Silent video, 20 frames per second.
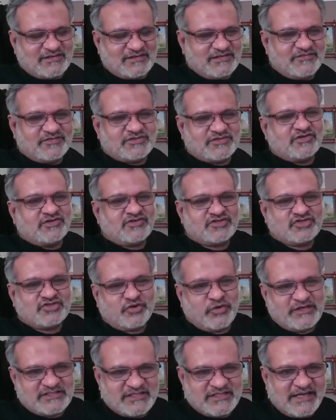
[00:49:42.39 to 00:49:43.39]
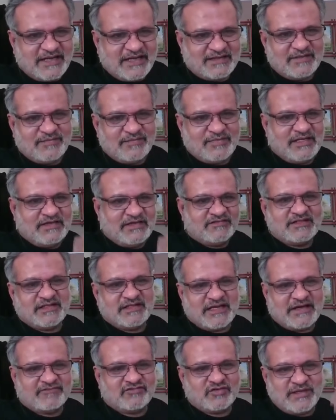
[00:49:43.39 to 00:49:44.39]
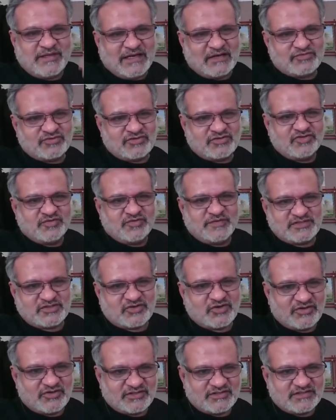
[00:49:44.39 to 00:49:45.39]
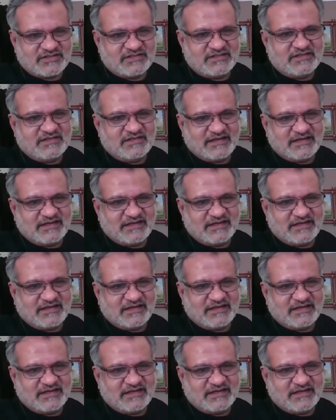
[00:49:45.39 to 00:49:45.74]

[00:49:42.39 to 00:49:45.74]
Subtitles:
It was not a choice they had. They believed that they have to be out to be scholars